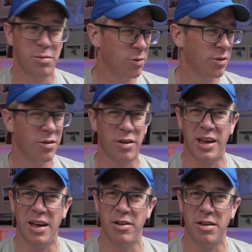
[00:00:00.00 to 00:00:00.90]
but it was this like
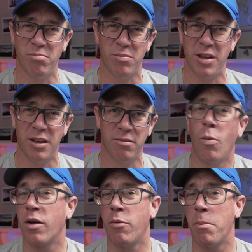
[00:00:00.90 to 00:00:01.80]
heavy thing.
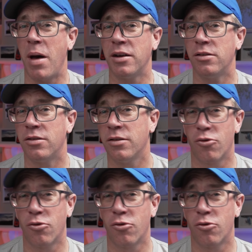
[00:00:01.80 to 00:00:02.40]
One of my mates,